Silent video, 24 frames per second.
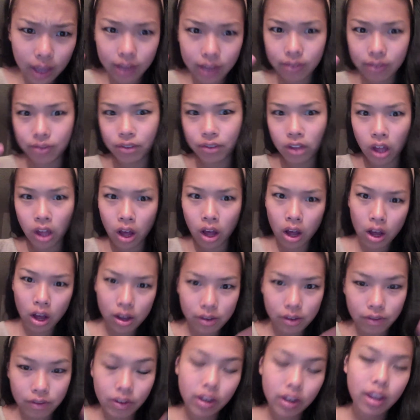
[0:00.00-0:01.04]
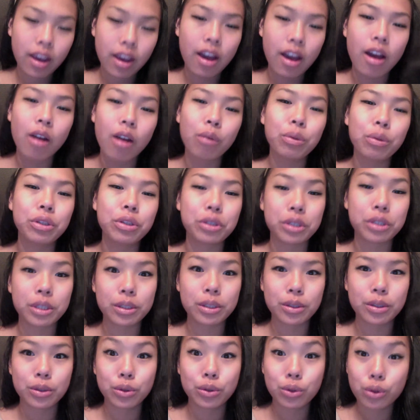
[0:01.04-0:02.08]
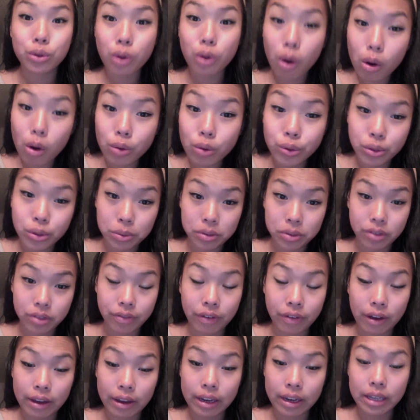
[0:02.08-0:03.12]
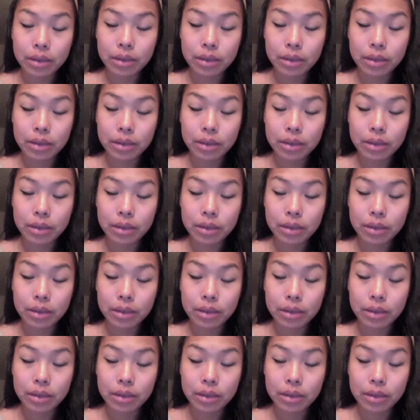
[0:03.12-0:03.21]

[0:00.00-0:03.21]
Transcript: a vlog video, which is so much fun.